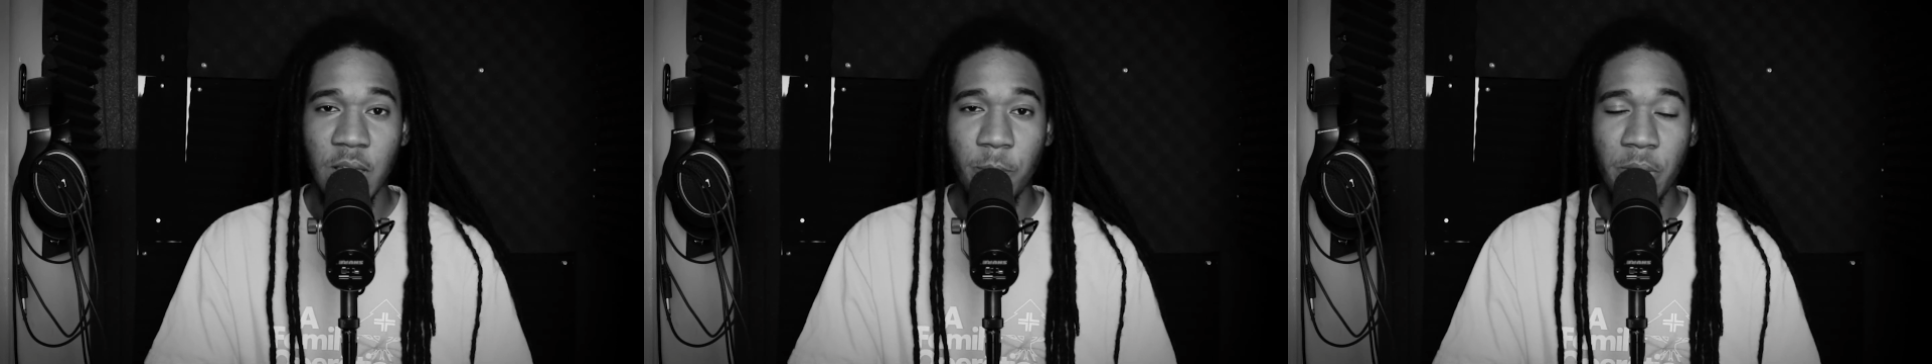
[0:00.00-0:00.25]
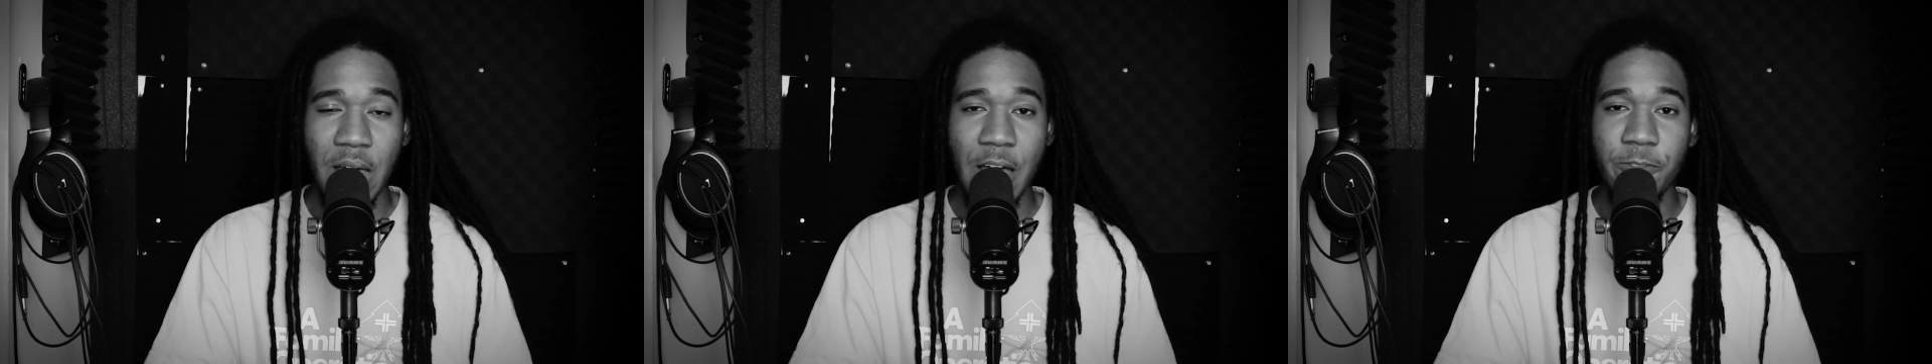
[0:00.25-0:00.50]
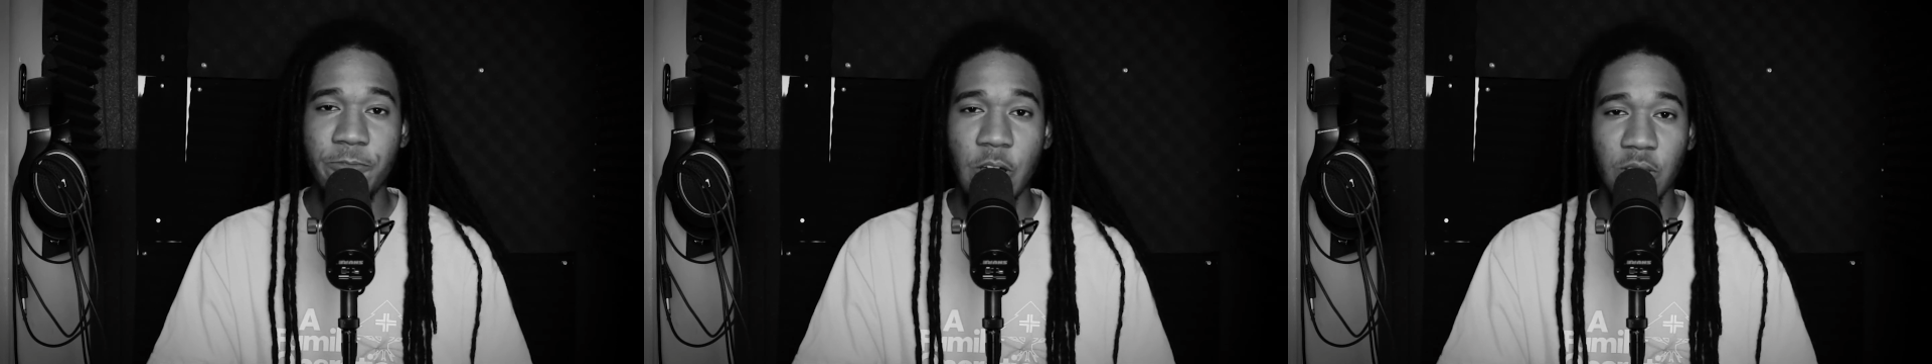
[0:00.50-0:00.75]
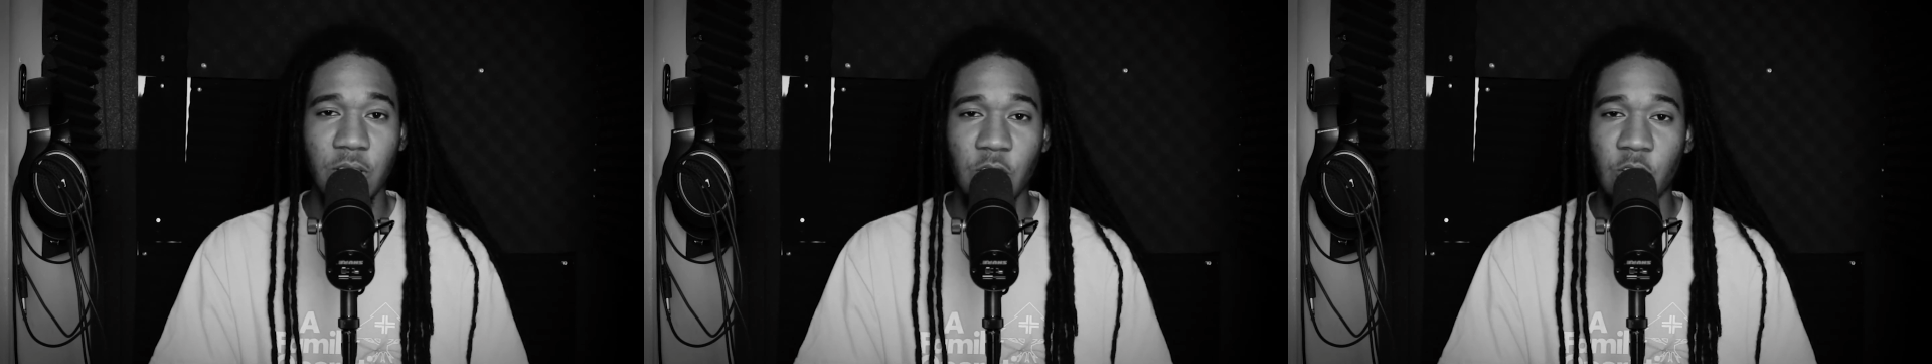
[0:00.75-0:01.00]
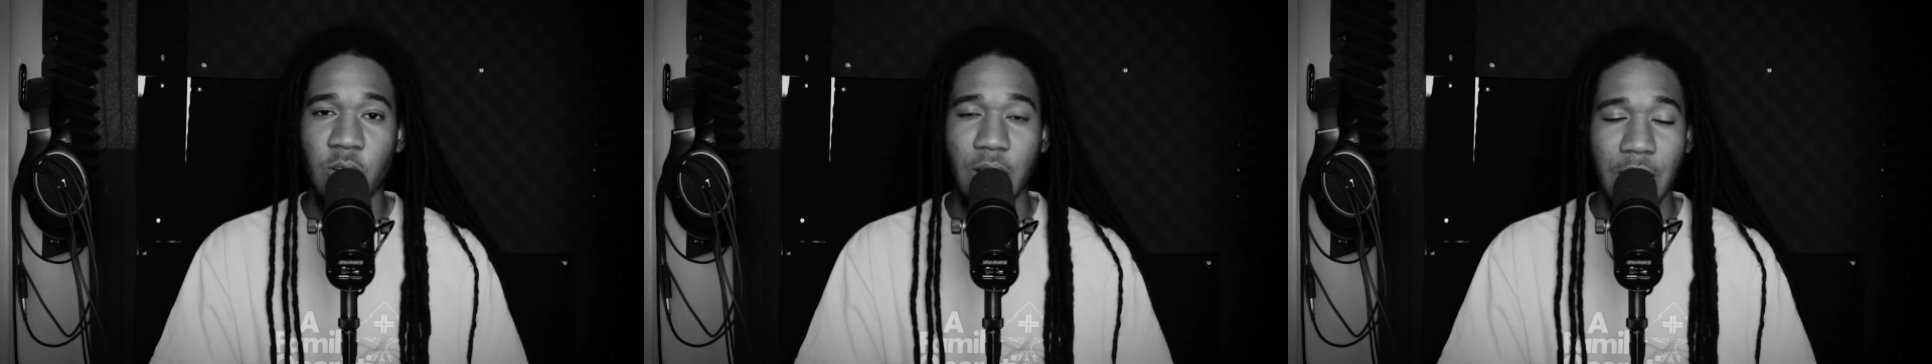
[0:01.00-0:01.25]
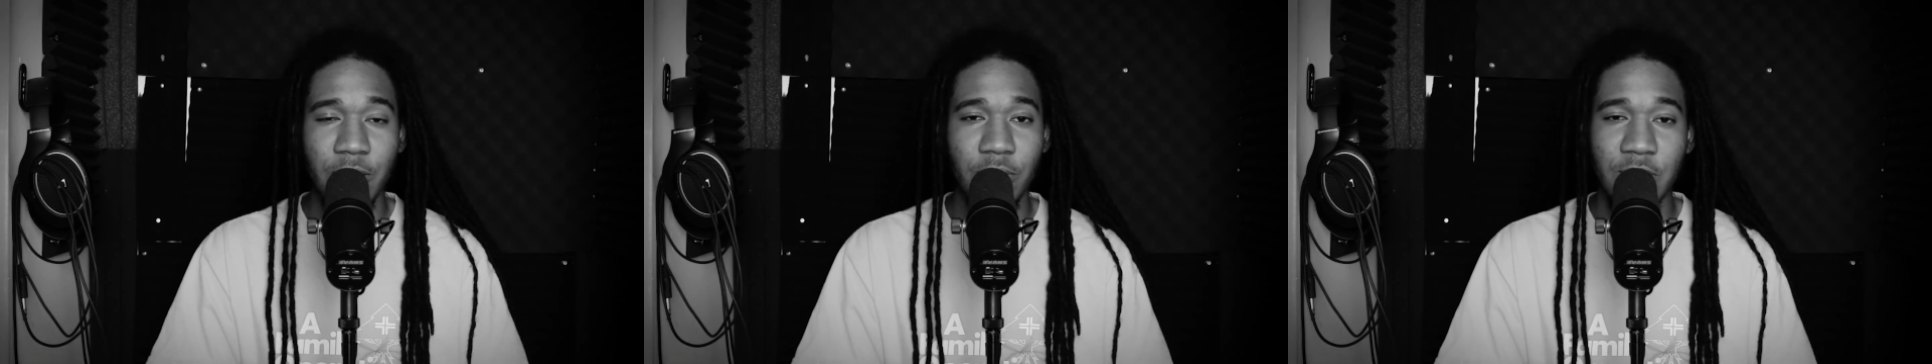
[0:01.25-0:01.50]
But I felt a little,
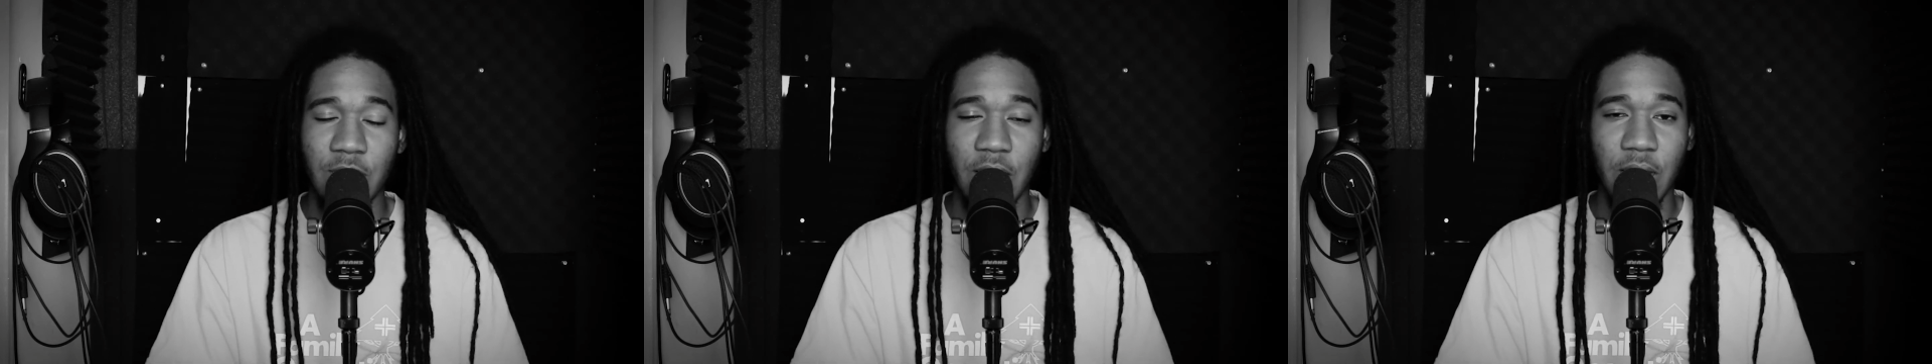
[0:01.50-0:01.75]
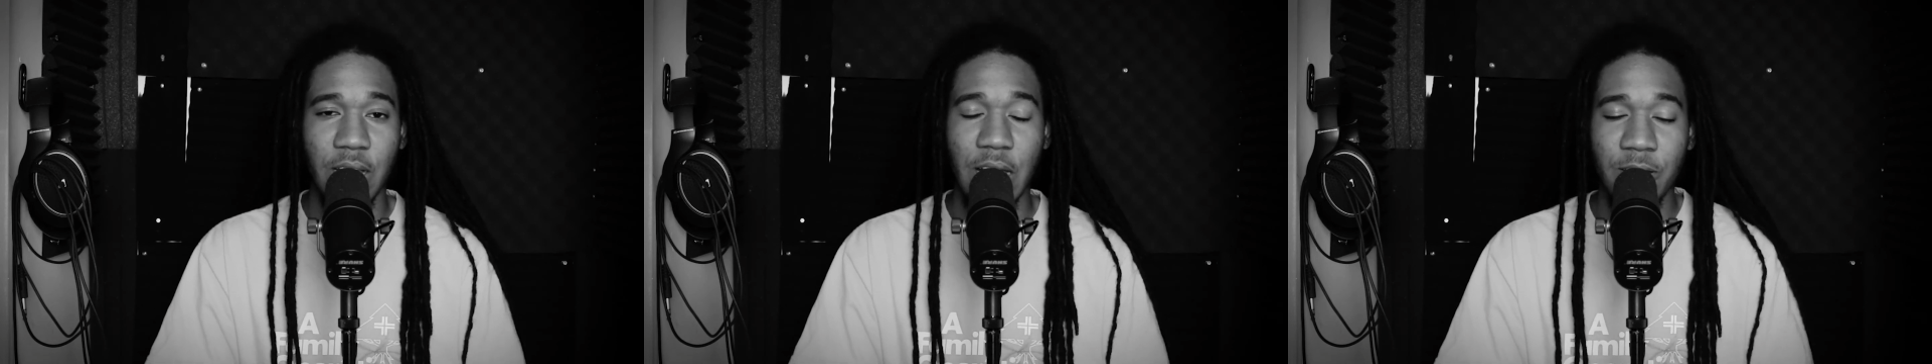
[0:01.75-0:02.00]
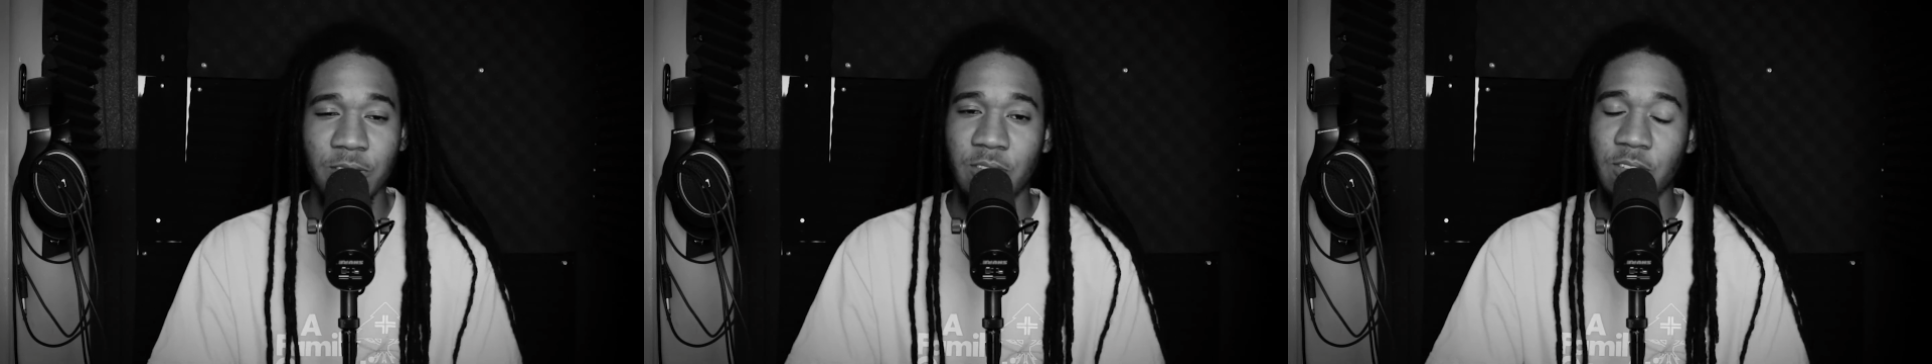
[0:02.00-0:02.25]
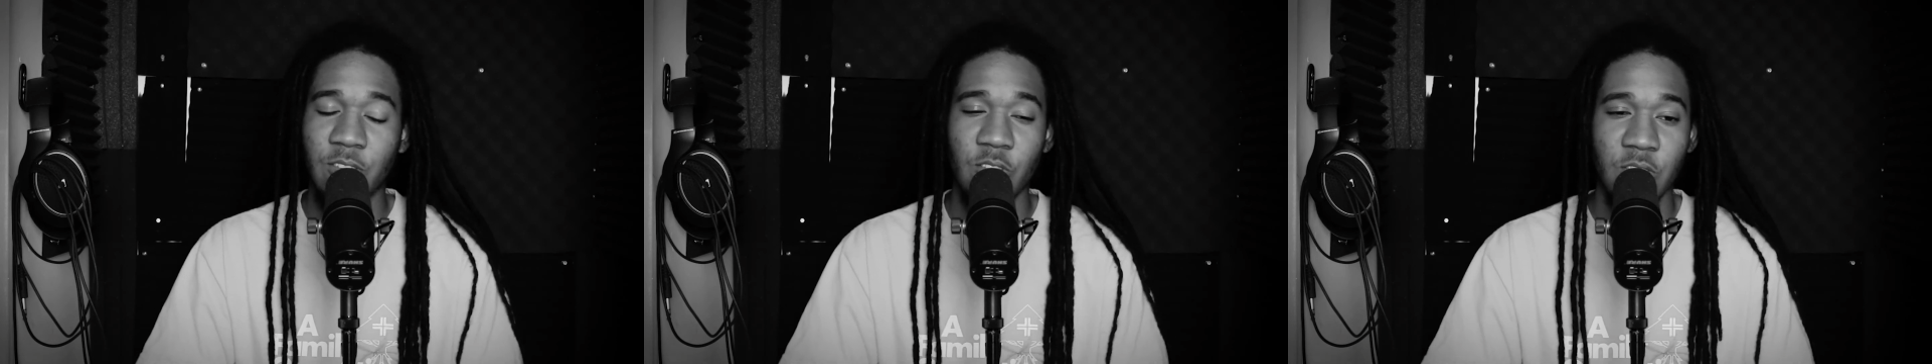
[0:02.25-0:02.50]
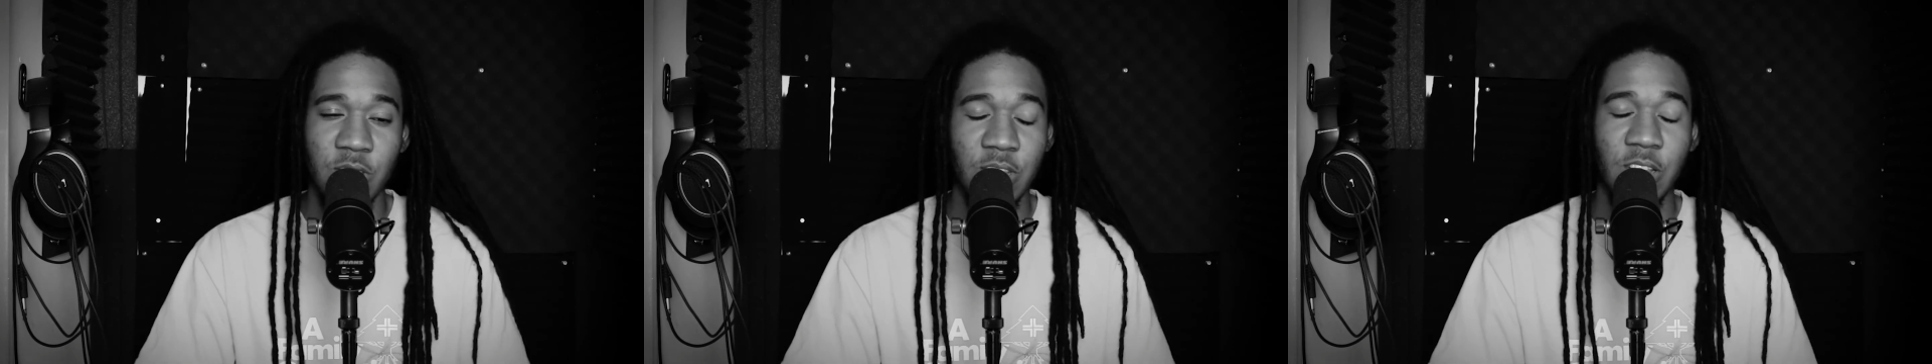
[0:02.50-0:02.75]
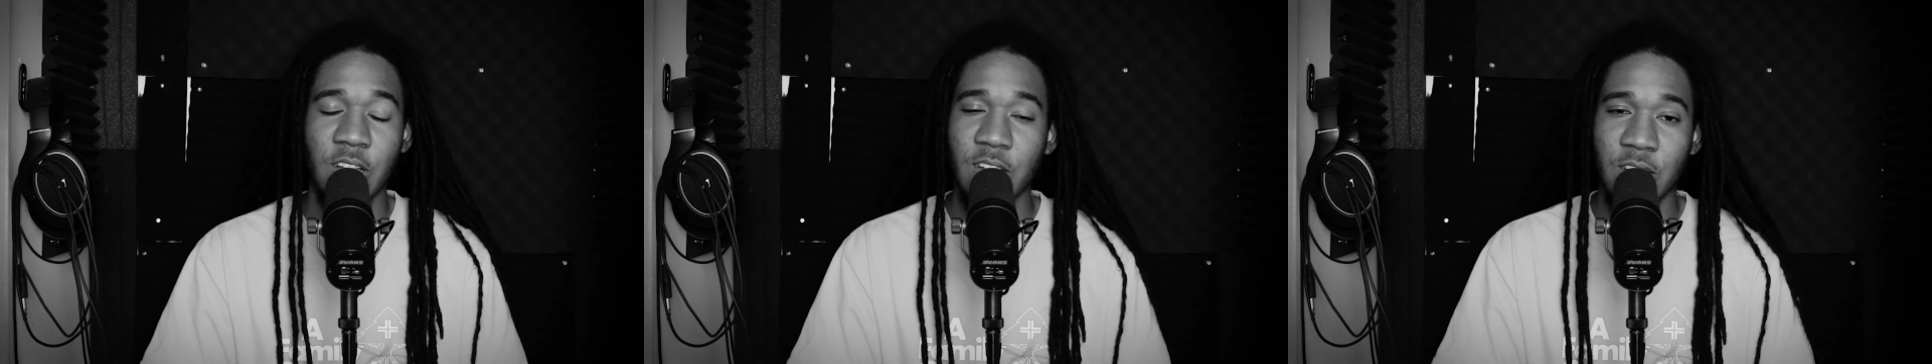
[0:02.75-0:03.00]
I was a little